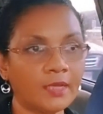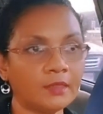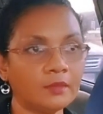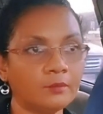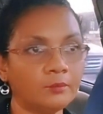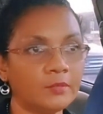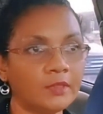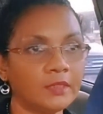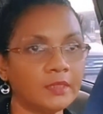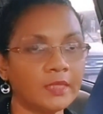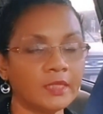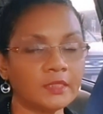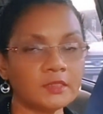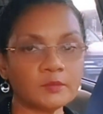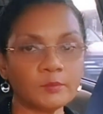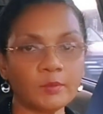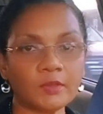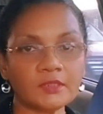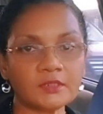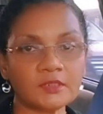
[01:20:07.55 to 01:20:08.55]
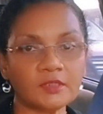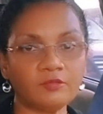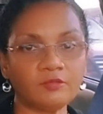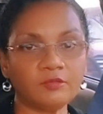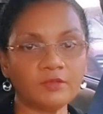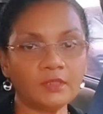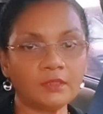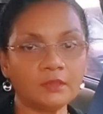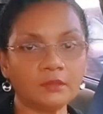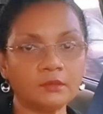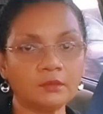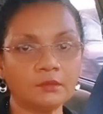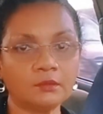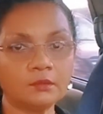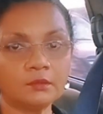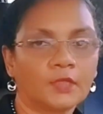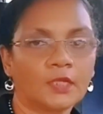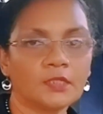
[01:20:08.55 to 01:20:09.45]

a big expensive vehicle.